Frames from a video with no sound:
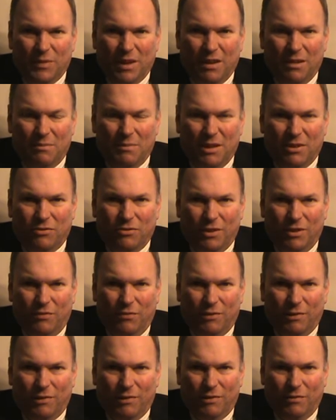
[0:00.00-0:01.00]
Elementary
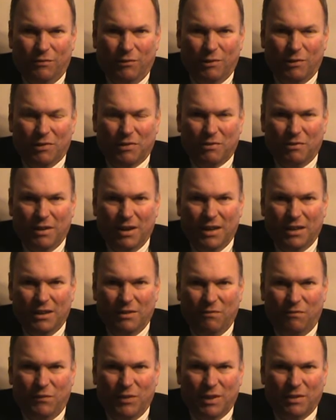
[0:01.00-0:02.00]
for fourth grade,
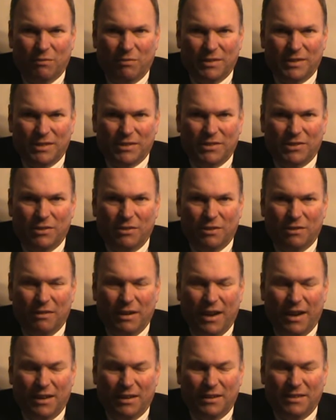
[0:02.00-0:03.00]
and fifth was at
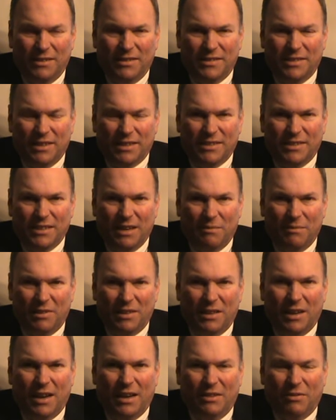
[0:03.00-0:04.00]
Sukuran, and sixth, seventh,
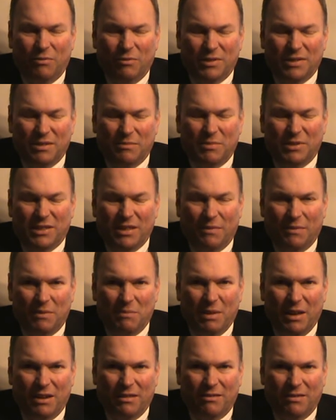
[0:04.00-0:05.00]
and eighth was at Pacific
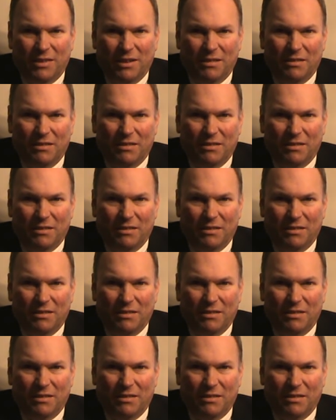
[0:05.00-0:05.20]
Middle.